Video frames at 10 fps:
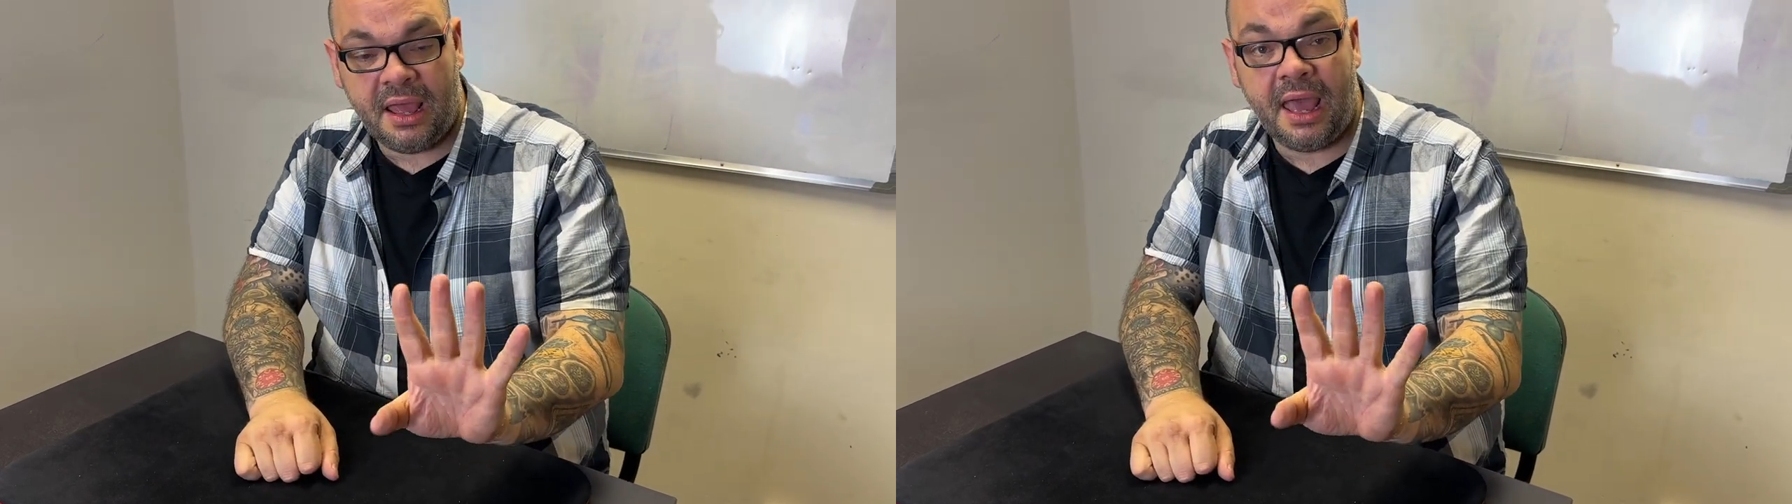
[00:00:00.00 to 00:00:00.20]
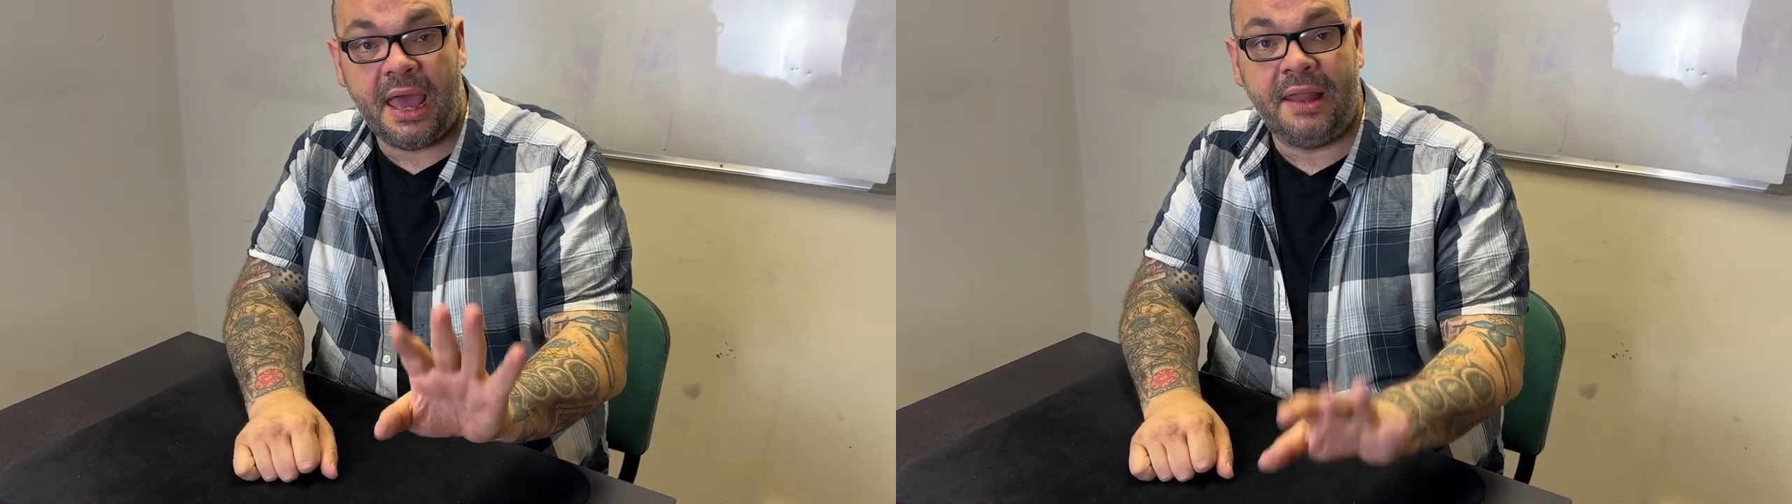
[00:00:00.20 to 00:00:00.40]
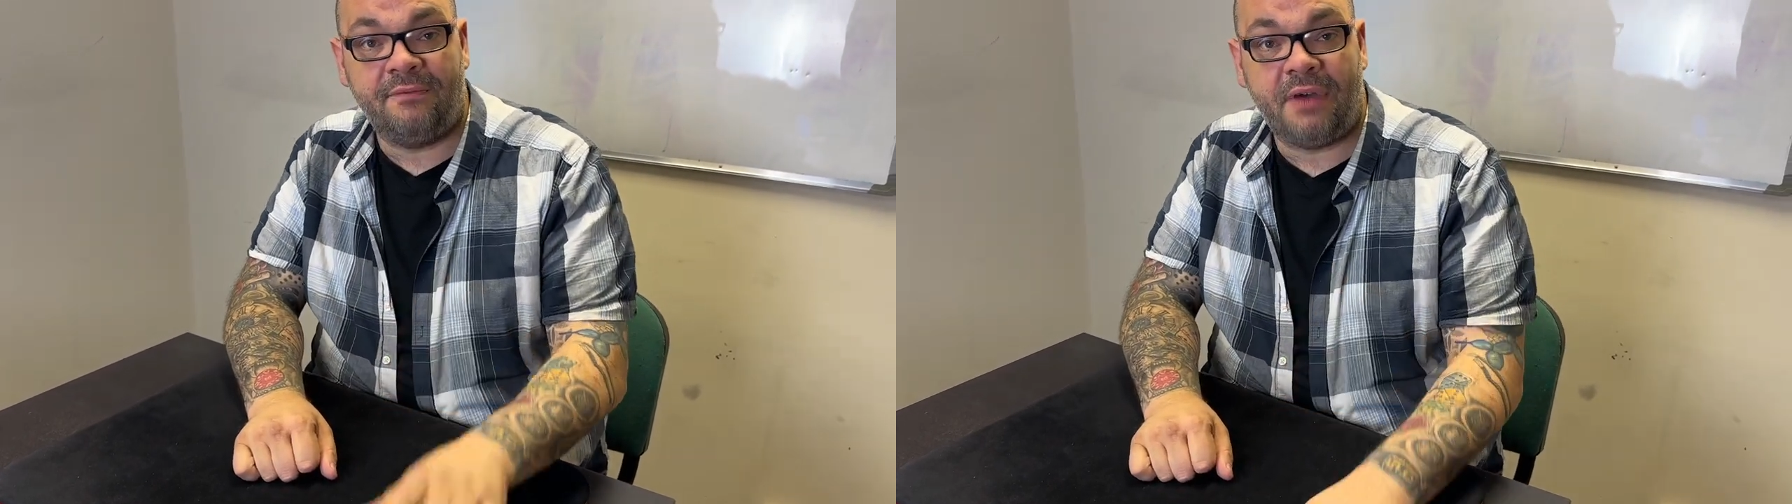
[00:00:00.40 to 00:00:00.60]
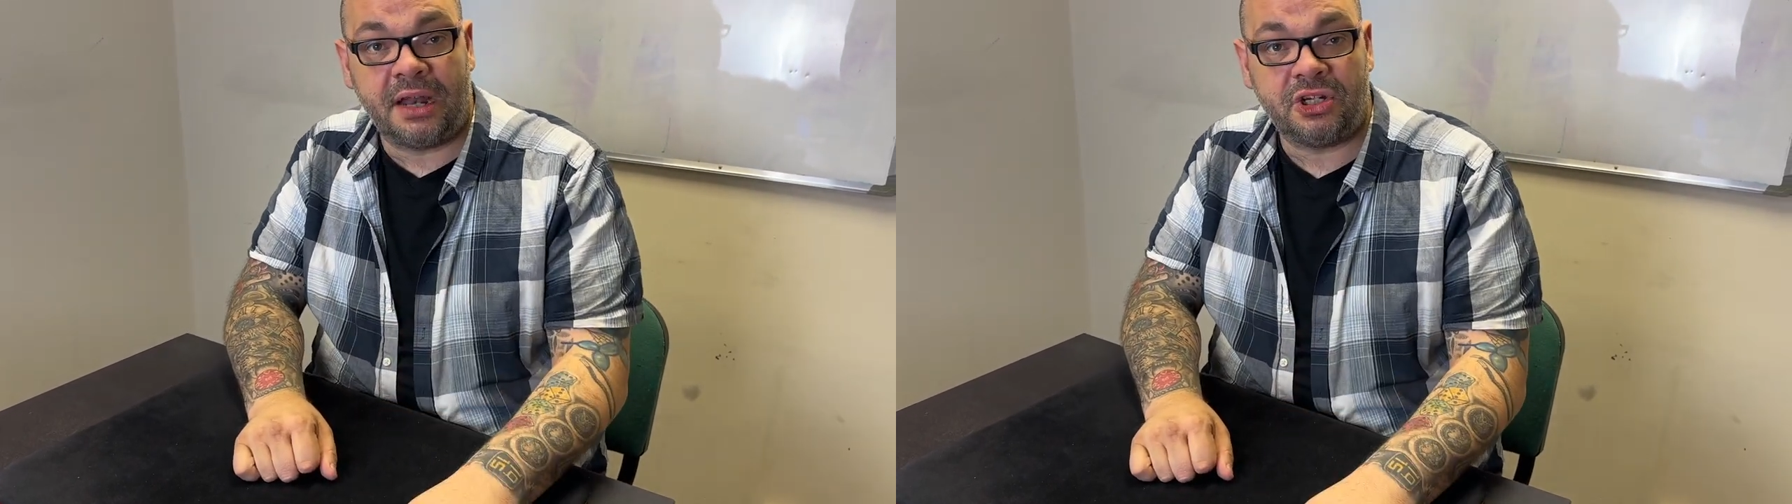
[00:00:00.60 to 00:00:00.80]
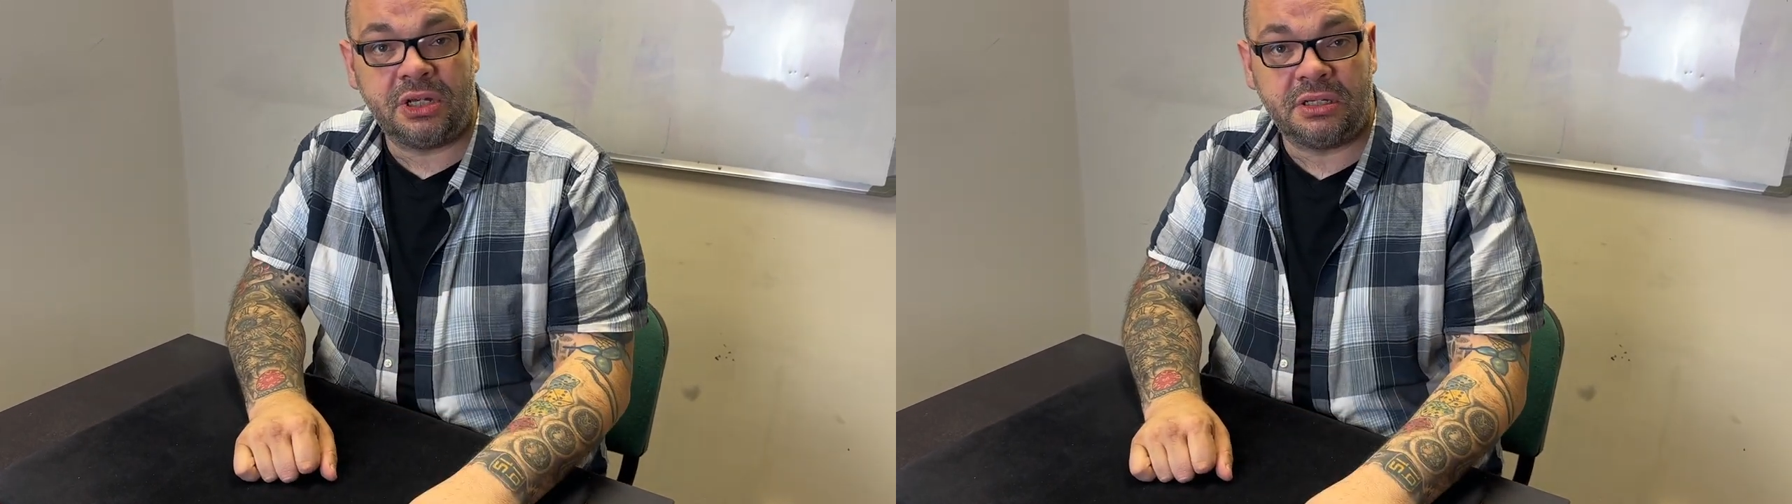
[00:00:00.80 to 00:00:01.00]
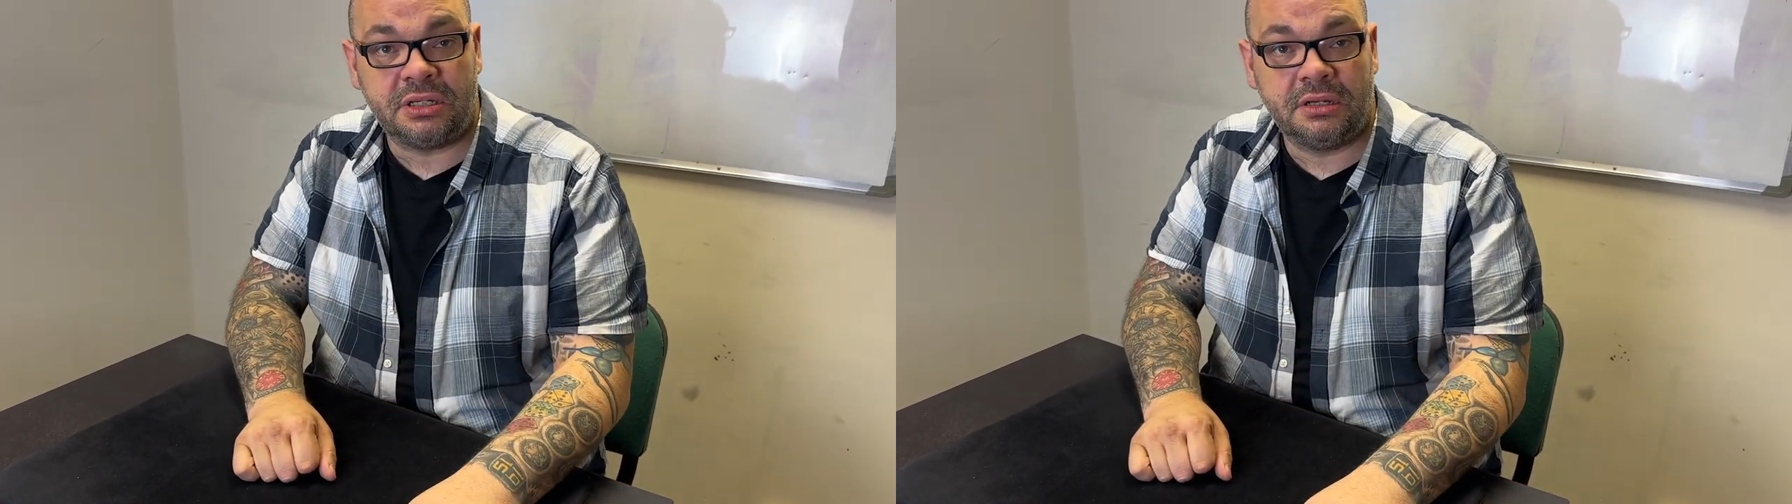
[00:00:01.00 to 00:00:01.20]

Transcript: and then vanishes.